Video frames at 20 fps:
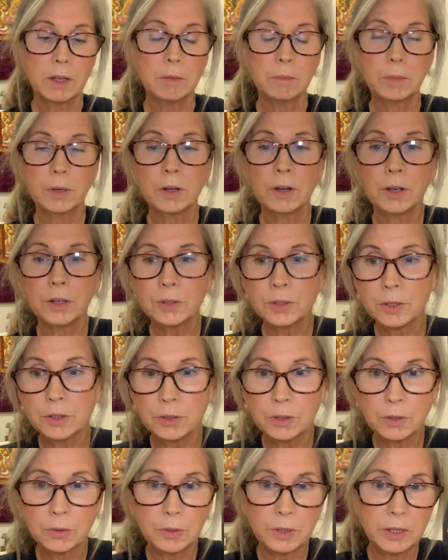But also
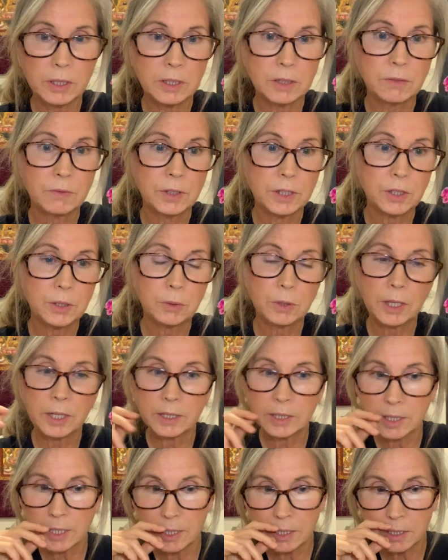doing these
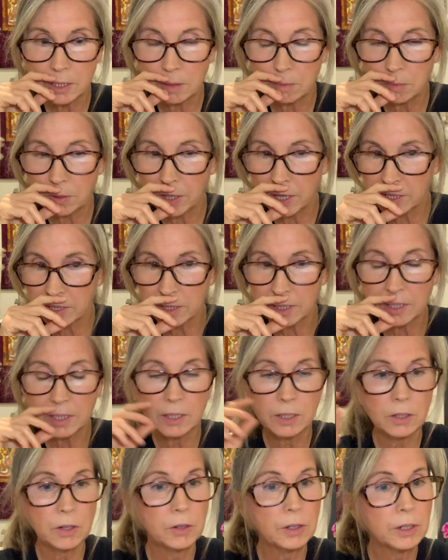visualization
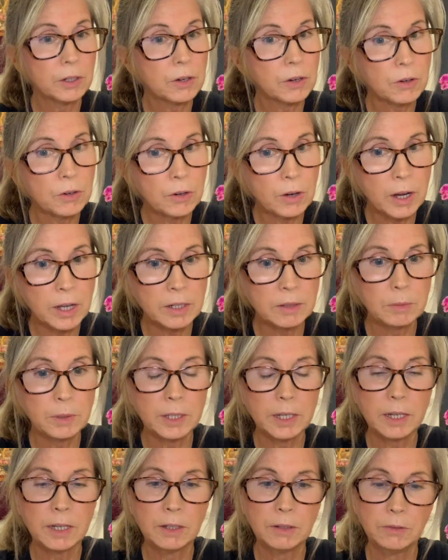practices are incredibly
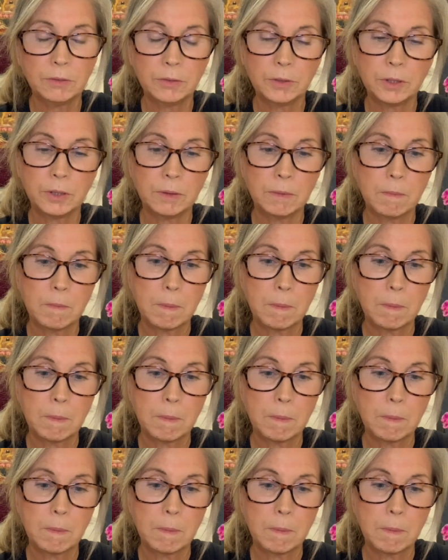helpful.